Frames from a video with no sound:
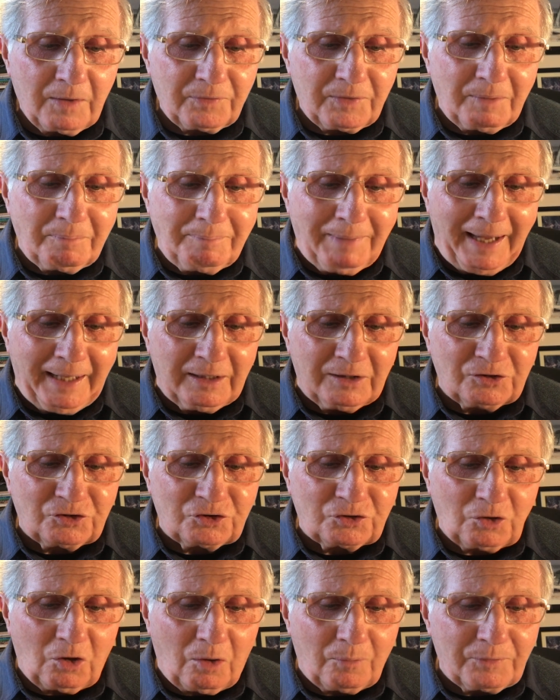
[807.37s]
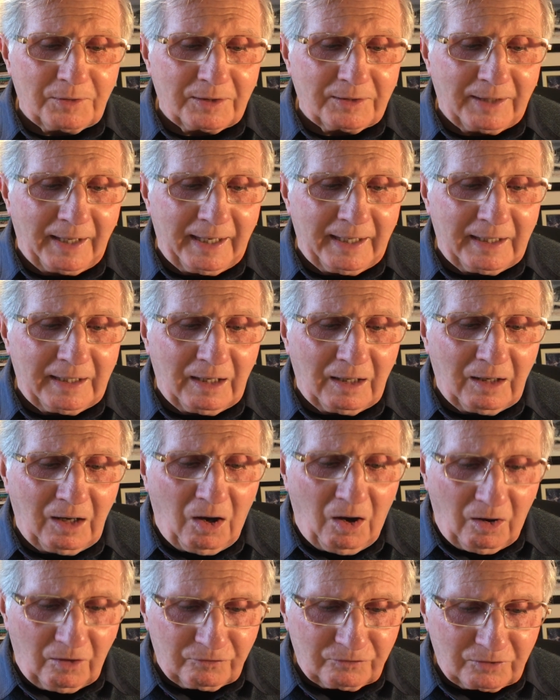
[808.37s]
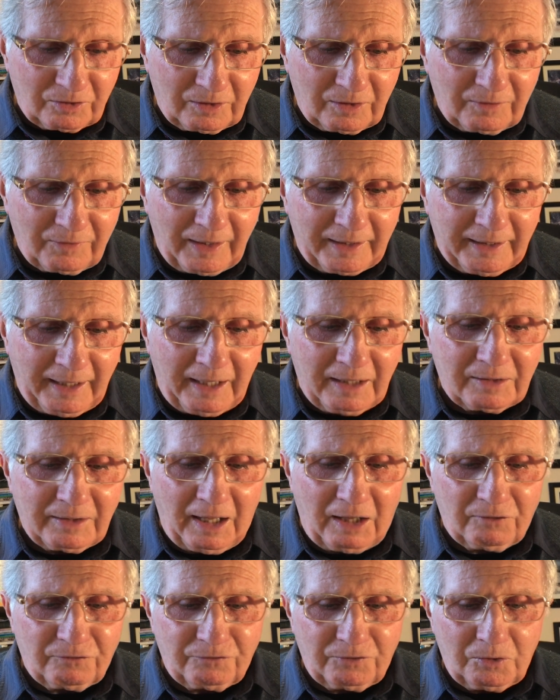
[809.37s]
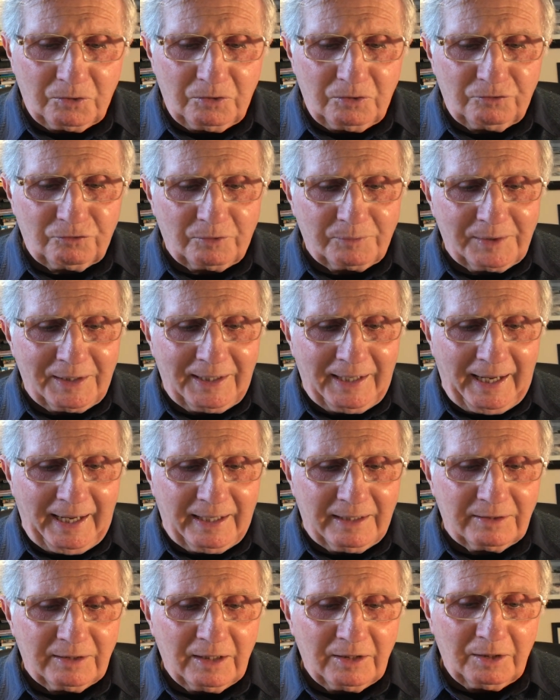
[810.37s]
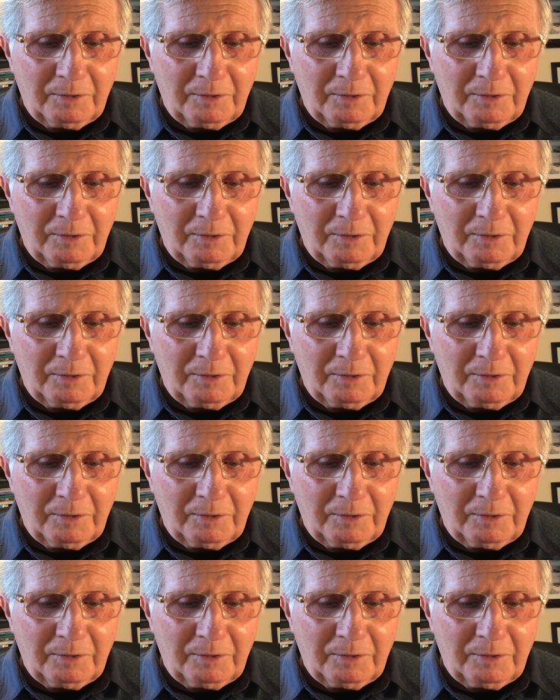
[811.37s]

The manna stopped the day after they ate that food from the land.